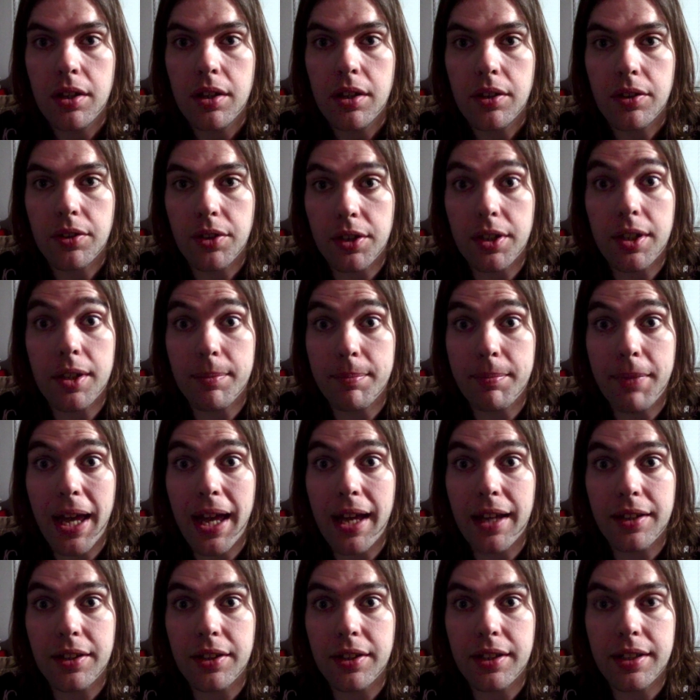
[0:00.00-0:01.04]
Looking
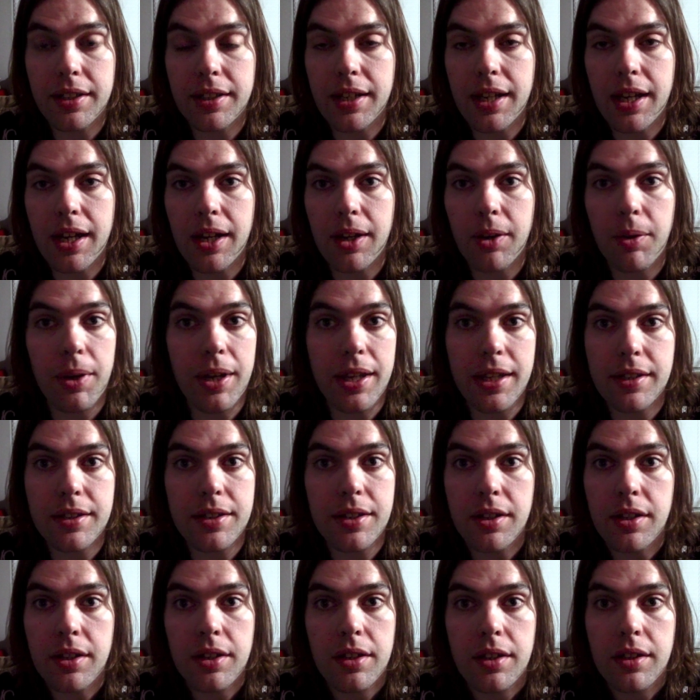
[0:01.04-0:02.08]
back on it now, and